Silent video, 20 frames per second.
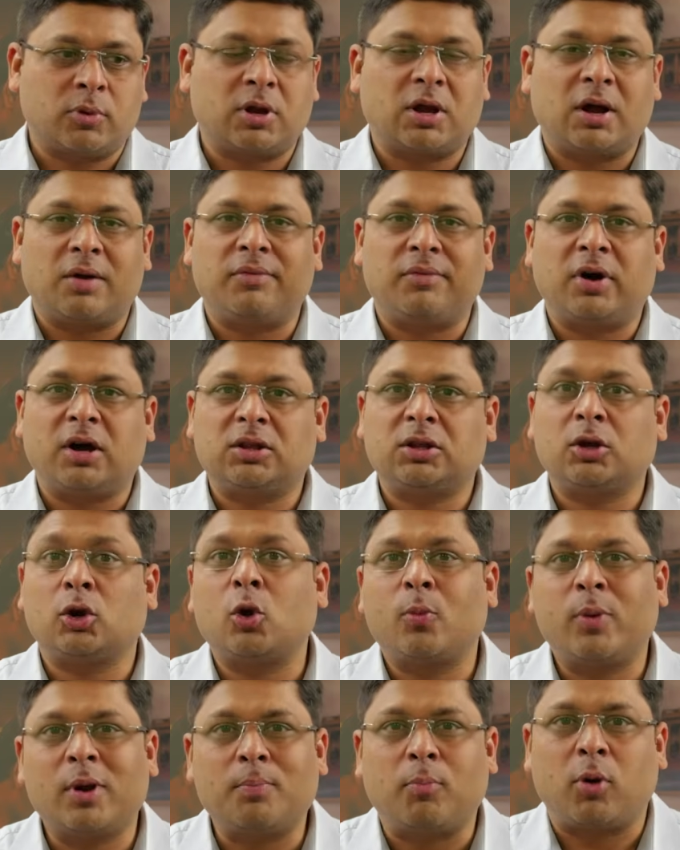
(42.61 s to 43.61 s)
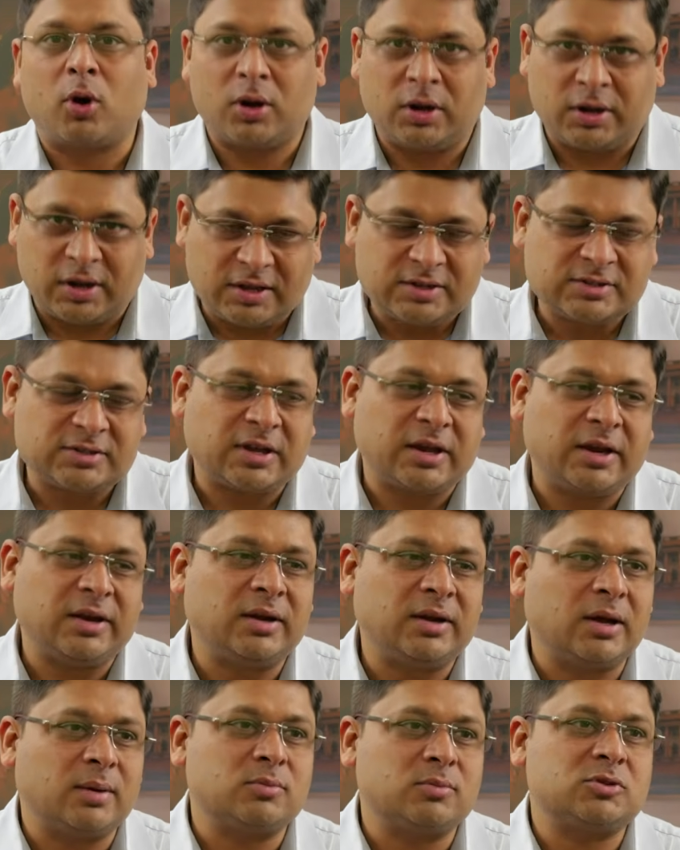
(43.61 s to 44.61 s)
cover the global politics
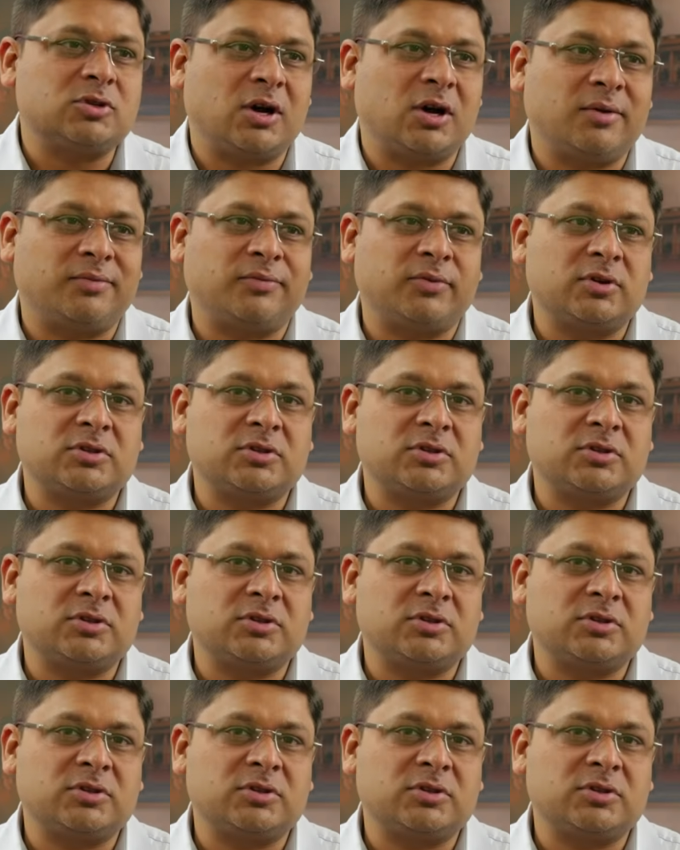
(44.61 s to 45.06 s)
in terms of